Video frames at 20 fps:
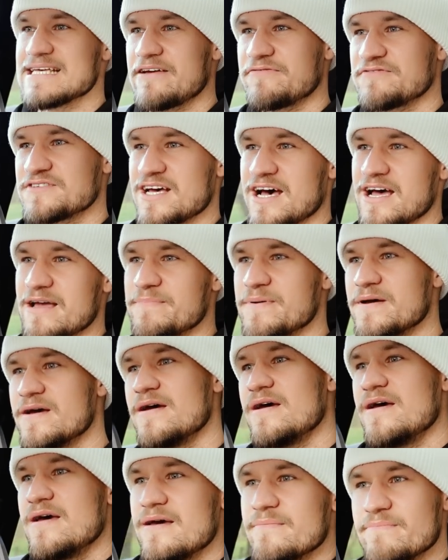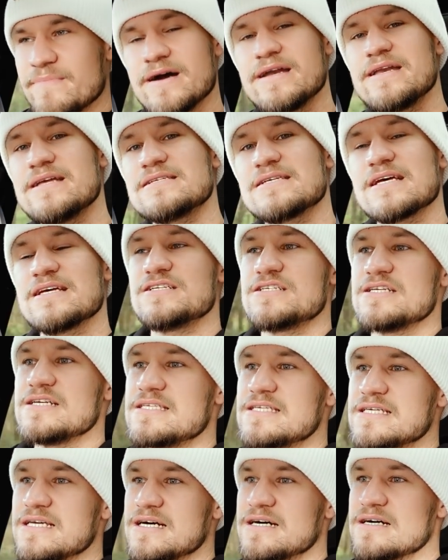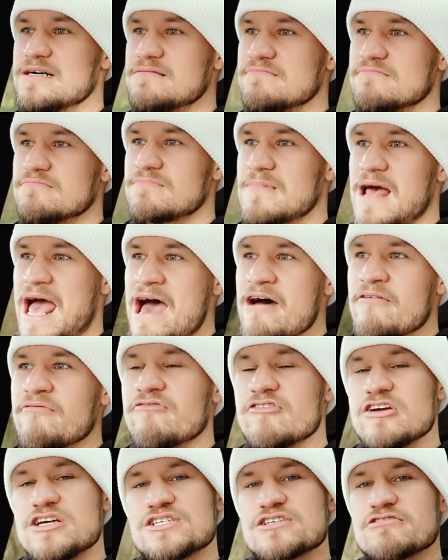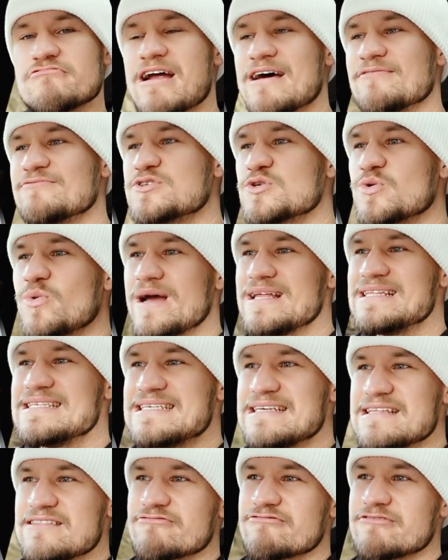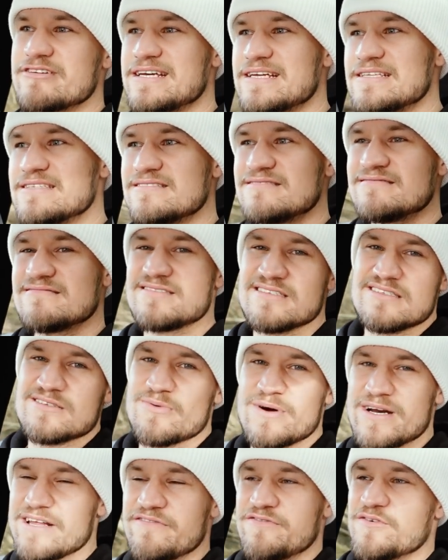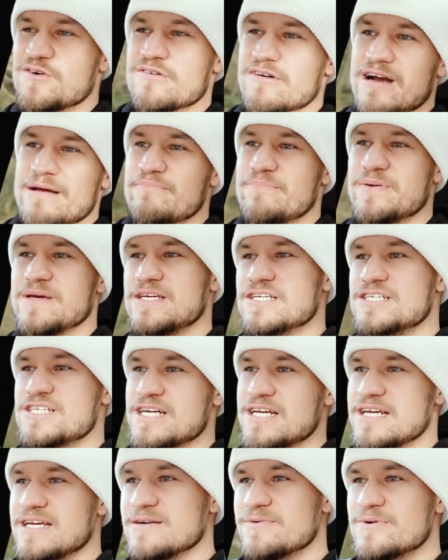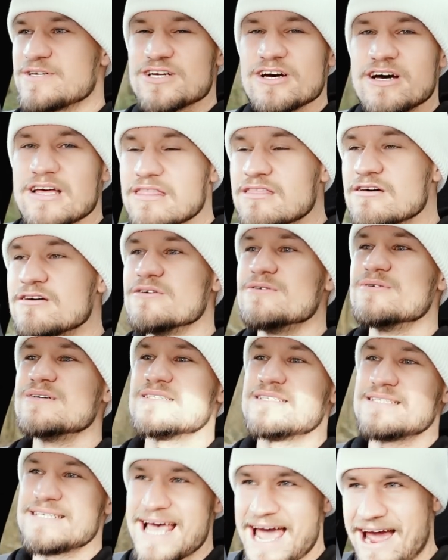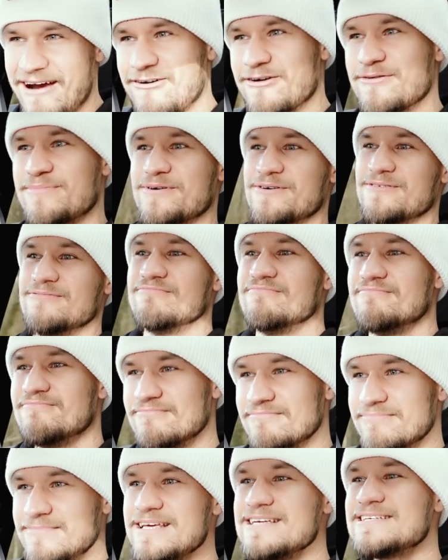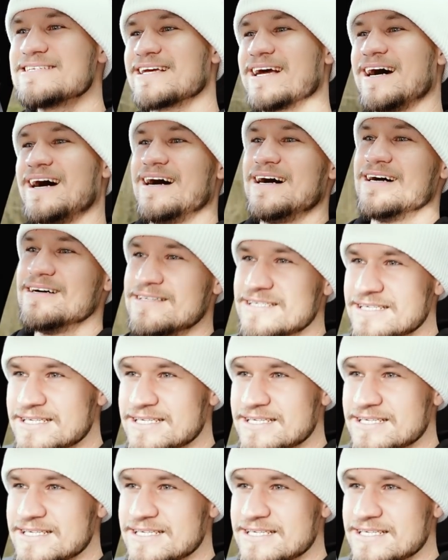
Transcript: F-Type, my Nissan GTR averaged around 23 to 24 mpg, which I thought was terrible. This car,